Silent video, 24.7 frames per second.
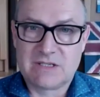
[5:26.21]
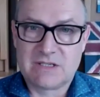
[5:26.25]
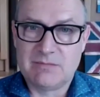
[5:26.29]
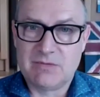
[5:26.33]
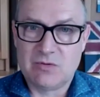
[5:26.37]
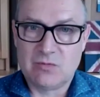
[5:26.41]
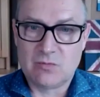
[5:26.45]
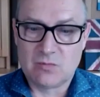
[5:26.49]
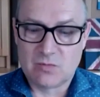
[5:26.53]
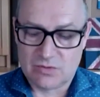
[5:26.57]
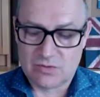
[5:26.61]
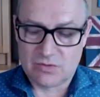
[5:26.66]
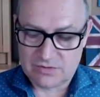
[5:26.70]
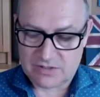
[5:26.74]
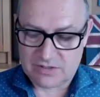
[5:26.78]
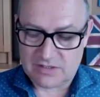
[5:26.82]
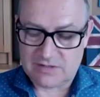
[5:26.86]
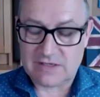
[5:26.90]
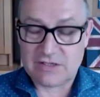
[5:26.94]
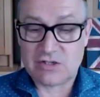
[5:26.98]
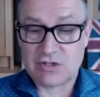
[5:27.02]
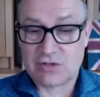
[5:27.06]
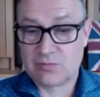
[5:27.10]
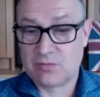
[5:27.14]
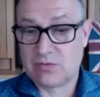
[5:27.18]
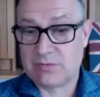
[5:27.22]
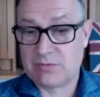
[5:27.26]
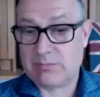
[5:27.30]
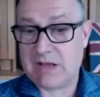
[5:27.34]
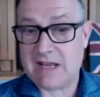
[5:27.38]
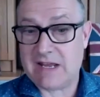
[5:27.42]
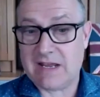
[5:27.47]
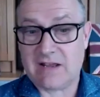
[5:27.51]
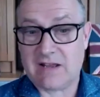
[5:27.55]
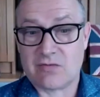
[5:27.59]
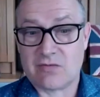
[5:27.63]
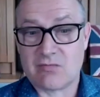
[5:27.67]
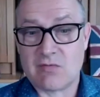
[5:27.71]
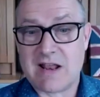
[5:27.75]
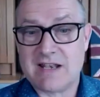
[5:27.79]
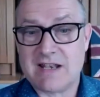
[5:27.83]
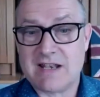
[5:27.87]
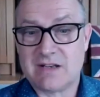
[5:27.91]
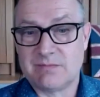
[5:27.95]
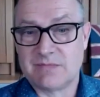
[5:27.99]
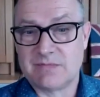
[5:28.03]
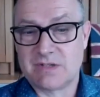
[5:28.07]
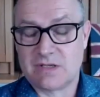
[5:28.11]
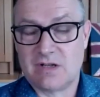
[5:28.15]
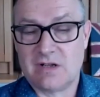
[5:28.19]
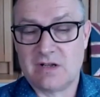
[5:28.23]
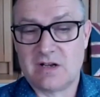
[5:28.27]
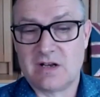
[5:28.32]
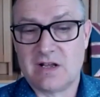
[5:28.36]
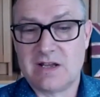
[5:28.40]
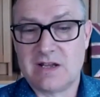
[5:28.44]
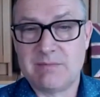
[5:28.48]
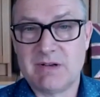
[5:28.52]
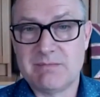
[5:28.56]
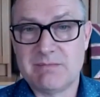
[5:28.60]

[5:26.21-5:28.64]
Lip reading: Moon was. And they just would pick a random surname,